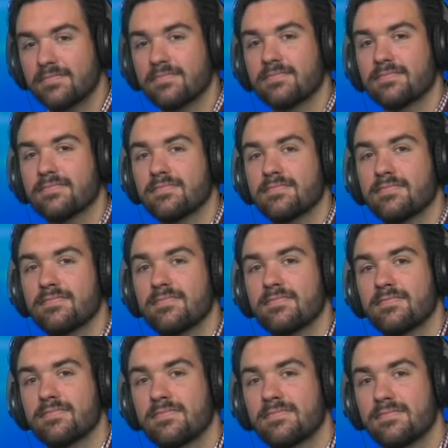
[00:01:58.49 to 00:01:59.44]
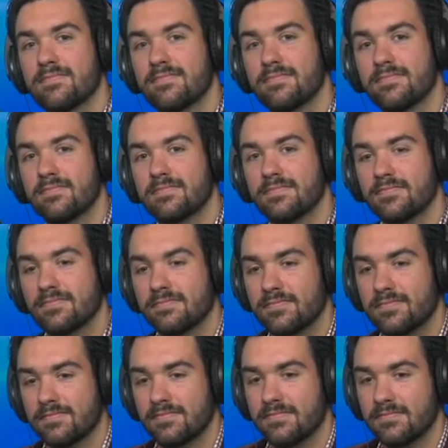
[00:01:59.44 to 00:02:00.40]

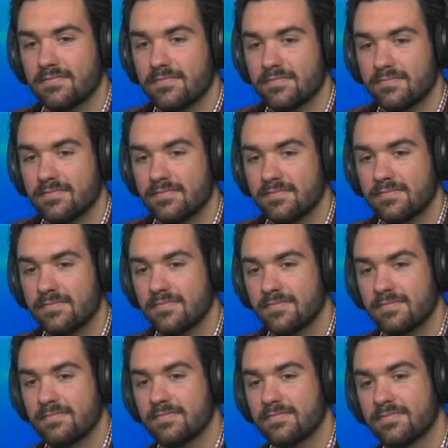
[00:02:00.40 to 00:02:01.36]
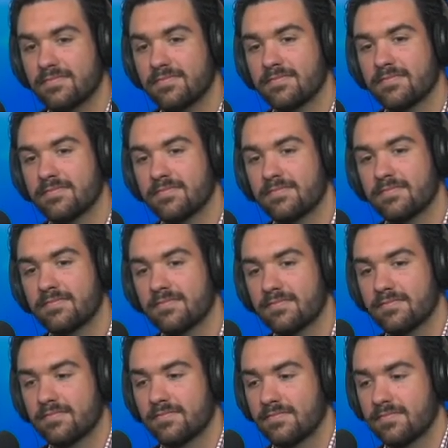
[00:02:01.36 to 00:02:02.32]

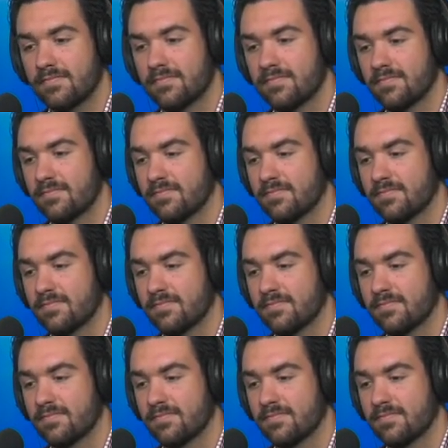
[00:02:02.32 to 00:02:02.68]
(silent)